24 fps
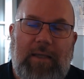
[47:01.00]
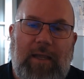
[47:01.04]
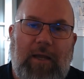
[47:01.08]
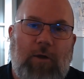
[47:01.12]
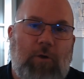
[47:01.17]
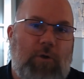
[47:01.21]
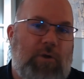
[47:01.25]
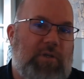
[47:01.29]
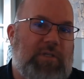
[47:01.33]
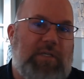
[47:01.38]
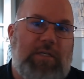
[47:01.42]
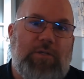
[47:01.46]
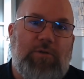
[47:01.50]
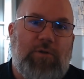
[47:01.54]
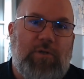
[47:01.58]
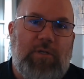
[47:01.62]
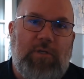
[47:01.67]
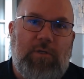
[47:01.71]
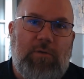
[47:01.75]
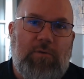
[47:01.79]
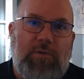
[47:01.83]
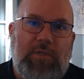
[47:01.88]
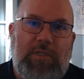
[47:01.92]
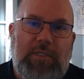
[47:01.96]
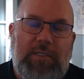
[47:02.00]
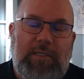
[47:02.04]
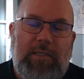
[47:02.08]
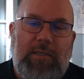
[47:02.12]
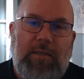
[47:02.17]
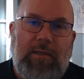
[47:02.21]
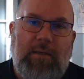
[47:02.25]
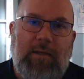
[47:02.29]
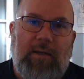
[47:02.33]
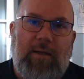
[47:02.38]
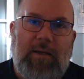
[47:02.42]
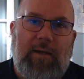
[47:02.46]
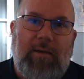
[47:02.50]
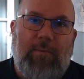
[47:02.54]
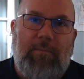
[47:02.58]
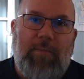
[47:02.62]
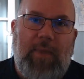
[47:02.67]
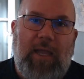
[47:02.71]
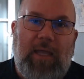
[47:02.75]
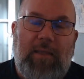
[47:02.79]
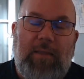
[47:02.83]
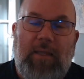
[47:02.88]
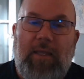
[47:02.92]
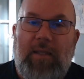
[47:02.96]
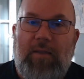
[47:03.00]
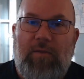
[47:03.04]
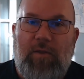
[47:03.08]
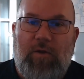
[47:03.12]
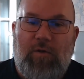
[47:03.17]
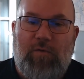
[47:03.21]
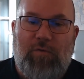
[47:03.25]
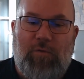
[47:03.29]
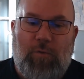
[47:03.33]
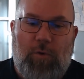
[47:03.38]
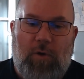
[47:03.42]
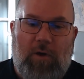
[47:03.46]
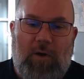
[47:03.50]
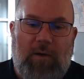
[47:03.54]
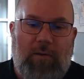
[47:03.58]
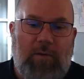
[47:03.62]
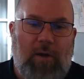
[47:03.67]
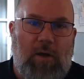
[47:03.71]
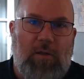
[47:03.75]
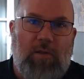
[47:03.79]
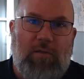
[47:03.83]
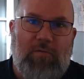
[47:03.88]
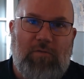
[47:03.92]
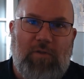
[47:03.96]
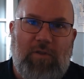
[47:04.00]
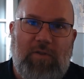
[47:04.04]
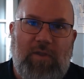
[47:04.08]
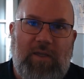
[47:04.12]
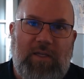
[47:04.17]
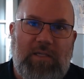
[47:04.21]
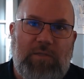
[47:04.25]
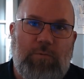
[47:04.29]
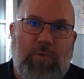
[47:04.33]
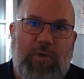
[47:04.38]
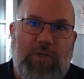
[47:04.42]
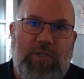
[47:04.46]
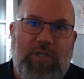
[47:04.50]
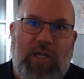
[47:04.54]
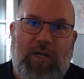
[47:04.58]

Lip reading: errors introduced. And then therefore all of the things we're